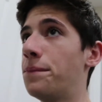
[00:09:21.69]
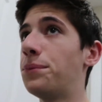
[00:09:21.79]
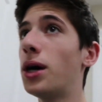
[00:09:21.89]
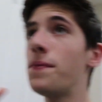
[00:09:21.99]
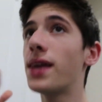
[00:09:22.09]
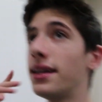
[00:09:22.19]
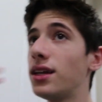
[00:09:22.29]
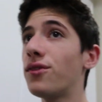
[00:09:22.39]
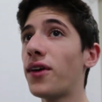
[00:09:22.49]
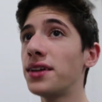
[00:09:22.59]
But I need
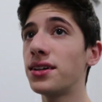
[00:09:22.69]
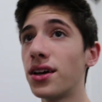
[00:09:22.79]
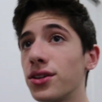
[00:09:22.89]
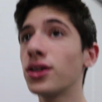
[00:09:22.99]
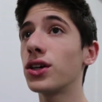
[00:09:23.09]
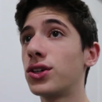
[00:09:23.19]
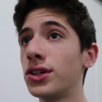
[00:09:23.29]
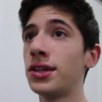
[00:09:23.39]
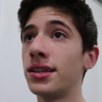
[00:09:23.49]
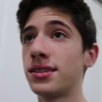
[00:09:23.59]
to find another
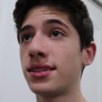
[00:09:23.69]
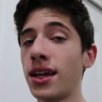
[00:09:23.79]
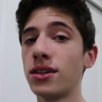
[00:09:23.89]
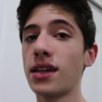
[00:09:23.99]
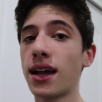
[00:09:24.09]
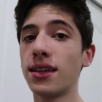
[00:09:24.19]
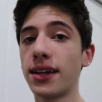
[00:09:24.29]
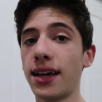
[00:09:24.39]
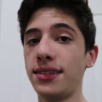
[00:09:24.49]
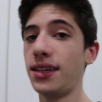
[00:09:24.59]
good standard deck
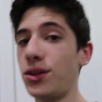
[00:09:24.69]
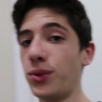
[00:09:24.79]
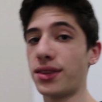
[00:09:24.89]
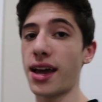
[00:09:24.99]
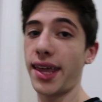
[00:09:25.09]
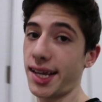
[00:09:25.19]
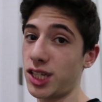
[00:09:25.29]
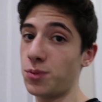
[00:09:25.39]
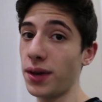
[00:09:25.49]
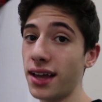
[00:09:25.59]
like I did with that
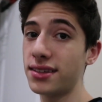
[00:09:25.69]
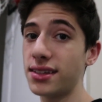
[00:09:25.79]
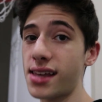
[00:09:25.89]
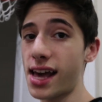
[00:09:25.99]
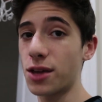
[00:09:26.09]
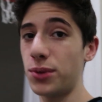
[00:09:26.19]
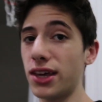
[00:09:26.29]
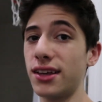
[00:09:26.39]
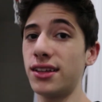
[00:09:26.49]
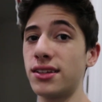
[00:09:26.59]
expanded deck,
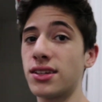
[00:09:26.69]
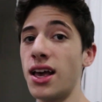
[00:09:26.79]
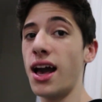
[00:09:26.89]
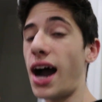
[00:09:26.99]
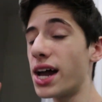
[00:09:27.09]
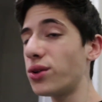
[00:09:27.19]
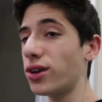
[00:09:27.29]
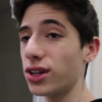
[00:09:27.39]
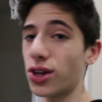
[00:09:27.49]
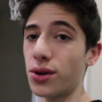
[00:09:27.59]
because I don't
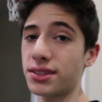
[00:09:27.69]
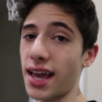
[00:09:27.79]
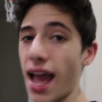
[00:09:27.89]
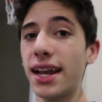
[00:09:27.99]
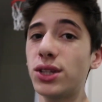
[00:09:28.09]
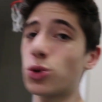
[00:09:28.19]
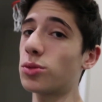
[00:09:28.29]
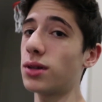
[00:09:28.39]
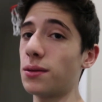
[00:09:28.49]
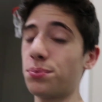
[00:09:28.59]
want to go into any
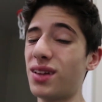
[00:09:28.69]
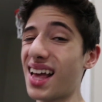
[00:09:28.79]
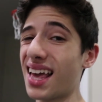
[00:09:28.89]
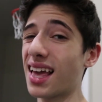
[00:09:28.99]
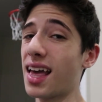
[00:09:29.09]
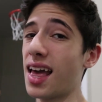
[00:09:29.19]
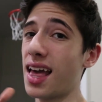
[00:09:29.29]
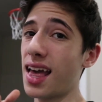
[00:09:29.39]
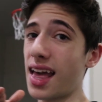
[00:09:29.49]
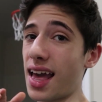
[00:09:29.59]
tournament playing
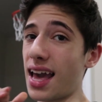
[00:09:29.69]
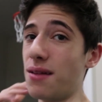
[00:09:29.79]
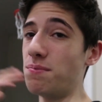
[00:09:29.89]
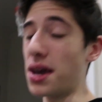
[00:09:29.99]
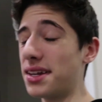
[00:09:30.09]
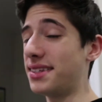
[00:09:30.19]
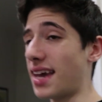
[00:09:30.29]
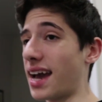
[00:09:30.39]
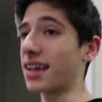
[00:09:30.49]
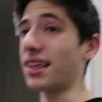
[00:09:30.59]
a meta
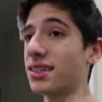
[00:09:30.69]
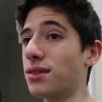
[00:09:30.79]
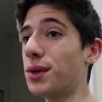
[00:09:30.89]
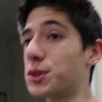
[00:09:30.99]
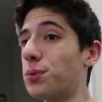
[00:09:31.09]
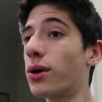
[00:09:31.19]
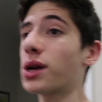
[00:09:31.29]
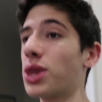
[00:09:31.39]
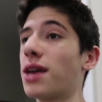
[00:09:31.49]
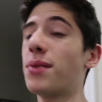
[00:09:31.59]
deck. That's the most
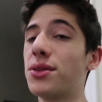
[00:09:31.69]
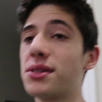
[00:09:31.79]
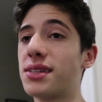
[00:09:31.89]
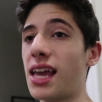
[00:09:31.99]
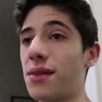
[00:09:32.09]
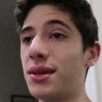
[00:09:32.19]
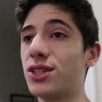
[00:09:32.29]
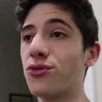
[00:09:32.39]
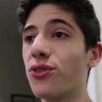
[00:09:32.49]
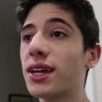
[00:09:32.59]
boring thing about this game, is
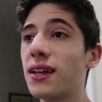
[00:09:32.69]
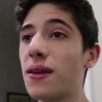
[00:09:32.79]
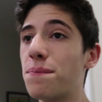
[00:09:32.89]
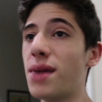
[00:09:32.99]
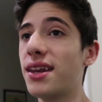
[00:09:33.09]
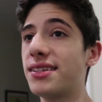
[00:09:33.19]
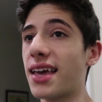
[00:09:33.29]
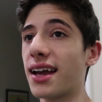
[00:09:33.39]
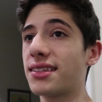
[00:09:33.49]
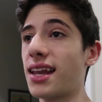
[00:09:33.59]
freaking meta
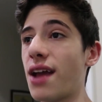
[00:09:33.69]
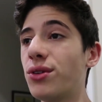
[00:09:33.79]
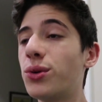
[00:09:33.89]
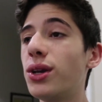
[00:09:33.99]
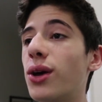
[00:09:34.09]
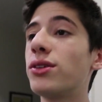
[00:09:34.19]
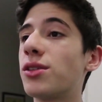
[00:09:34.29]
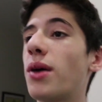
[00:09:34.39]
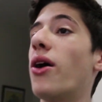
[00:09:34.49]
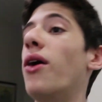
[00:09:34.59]
decks that everyone knows
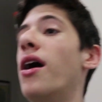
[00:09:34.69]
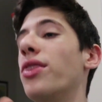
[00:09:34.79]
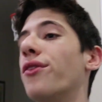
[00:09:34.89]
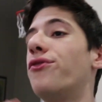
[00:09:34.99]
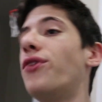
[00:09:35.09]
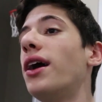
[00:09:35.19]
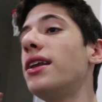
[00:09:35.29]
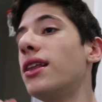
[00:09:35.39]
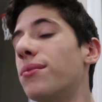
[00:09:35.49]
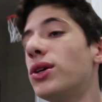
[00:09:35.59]
about.
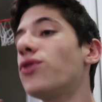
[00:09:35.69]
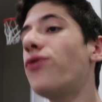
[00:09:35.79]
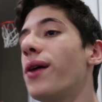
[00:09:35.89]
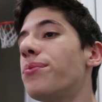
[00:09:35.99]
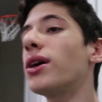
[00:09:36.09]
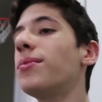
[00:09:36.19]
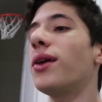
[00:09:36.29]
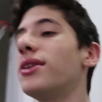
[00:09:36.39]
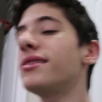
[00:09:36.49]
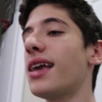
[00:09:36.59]
The most fun part
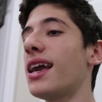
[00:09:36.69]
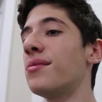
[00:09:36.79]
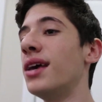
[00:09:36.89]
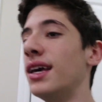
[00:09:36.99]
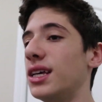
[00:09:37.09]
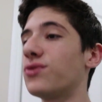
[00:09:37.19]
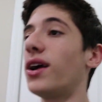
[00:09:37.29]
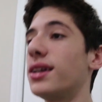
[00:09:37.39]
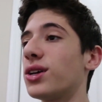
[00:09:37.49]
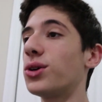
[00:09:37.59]
about this game is
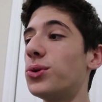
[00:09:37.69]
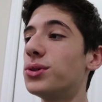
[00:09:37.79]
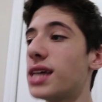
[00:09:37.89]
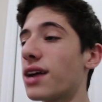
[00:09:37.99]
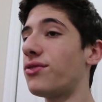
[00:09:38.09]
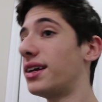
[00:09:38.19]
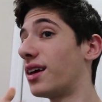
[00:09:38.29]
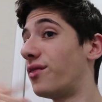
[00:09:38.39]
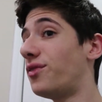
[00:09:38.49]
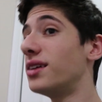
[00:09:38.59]
finding a cool deck, finding
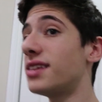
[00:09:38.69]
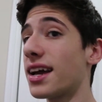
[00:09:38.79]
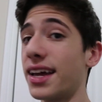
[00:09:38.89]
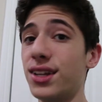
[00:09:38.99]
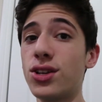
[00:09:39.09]
a fun deck, and